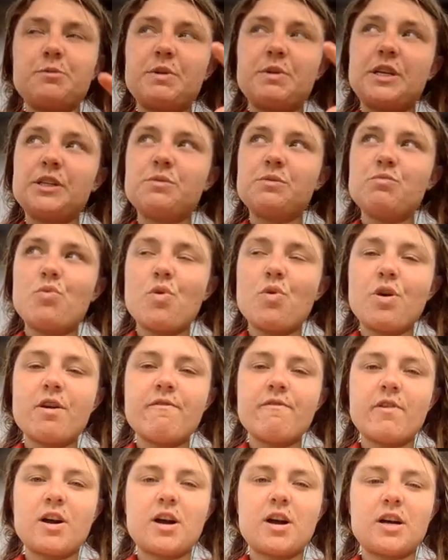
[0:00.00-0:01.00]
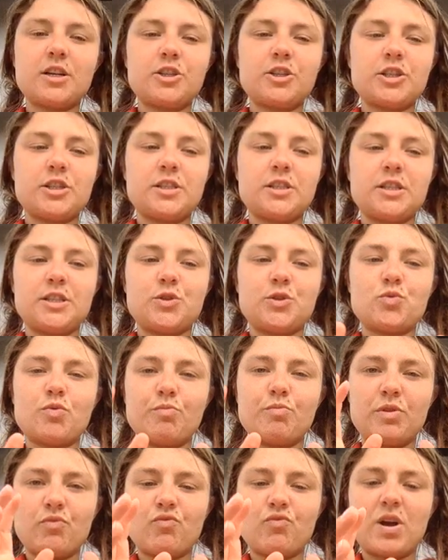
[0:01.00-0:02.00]
because more of our consciousness will
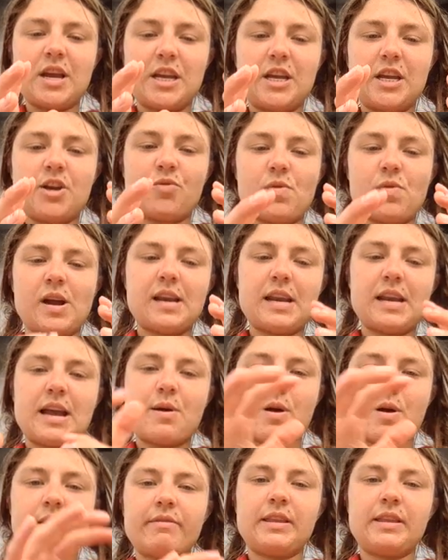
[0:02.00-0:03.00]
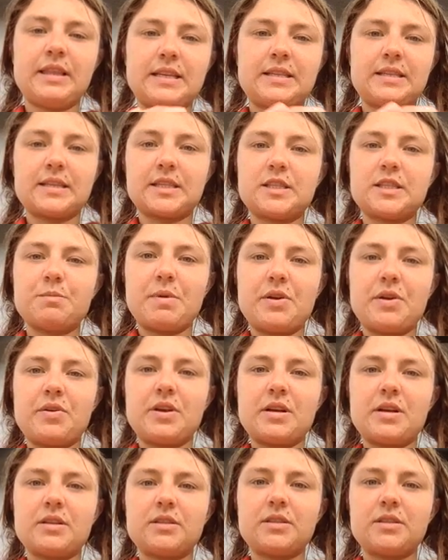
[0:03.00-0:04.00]
be right here, right now, having this
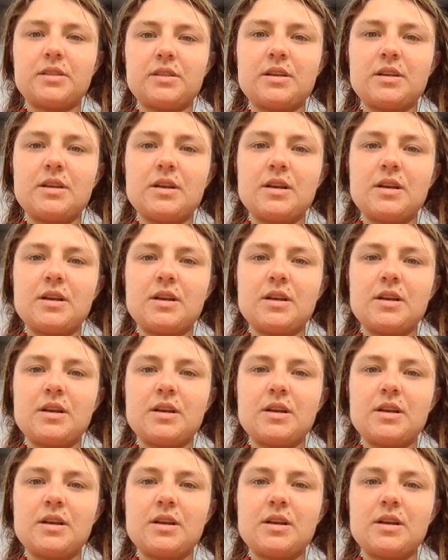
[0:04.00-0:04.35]
experience.